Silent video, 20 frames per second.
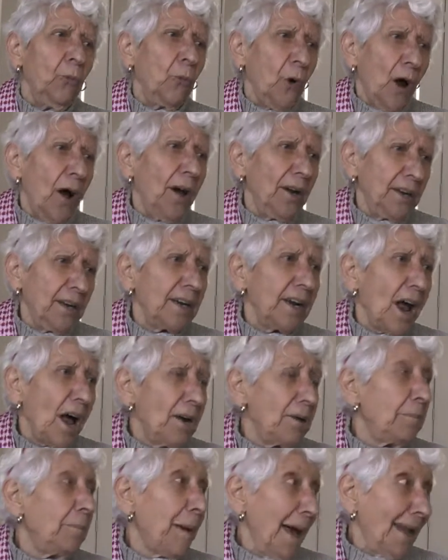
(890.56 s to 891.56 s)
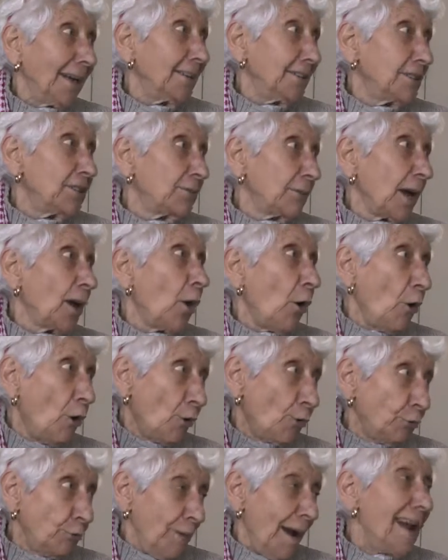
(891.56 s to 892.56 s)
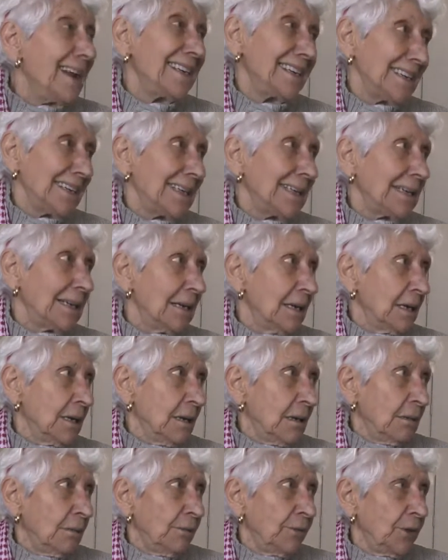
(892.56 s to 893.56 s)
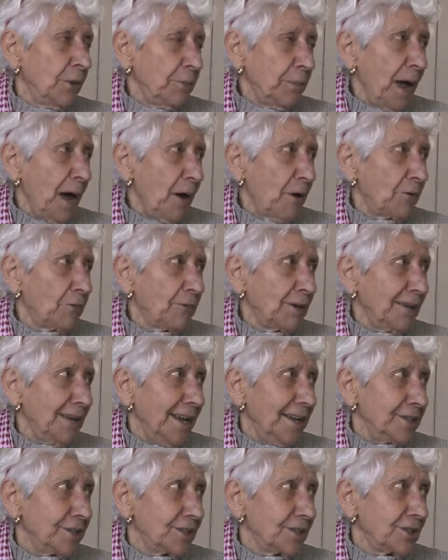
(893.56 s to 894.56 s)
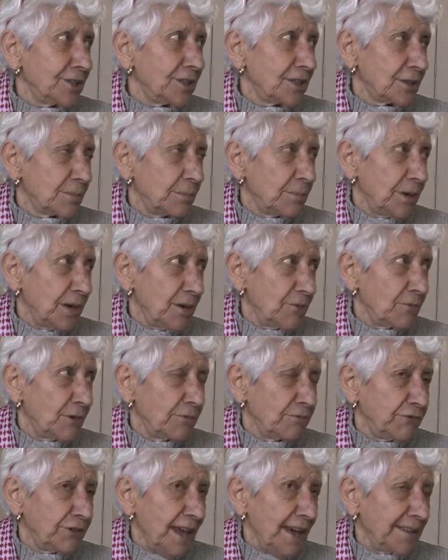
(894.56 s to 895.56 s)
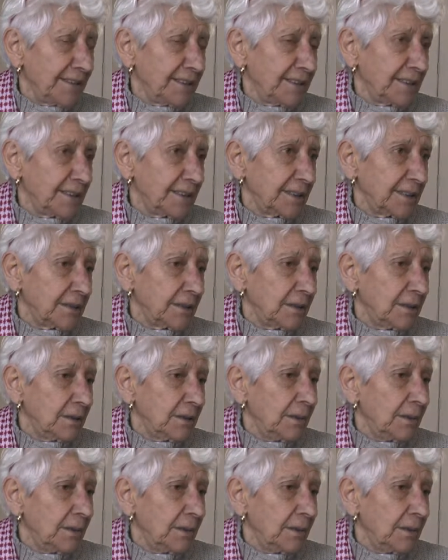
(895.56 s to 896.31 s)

on an unbalanced way. Already the power relation is being reflected,